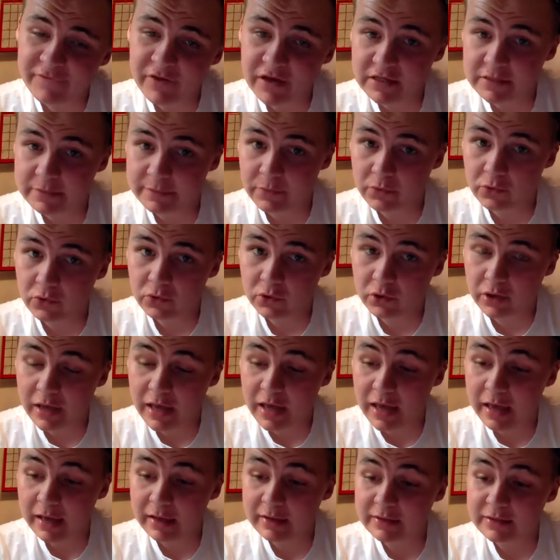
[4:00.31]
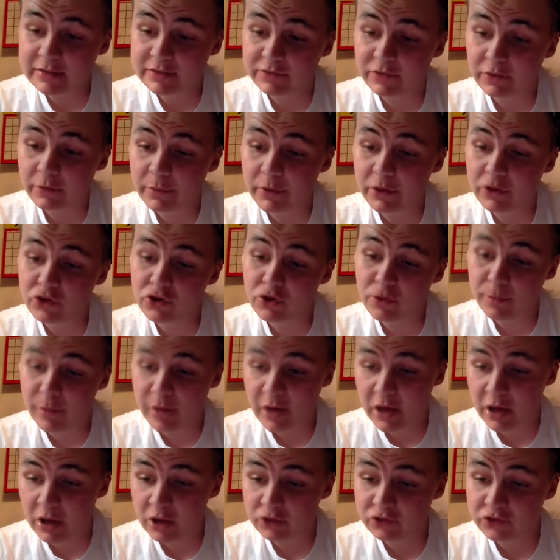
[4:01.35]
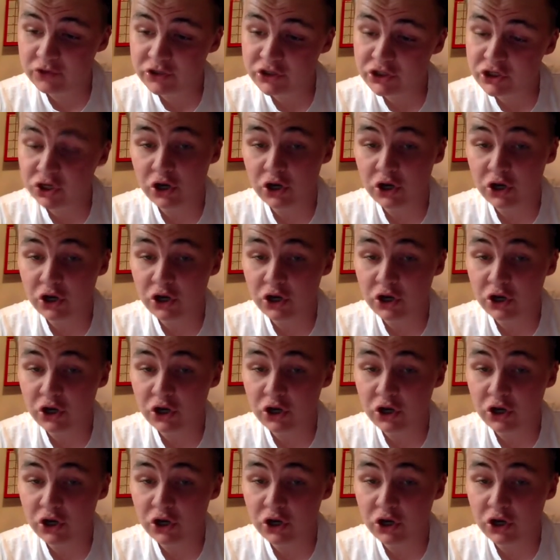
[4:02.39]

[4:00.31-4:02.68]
Facebook, and it's from John Partridge,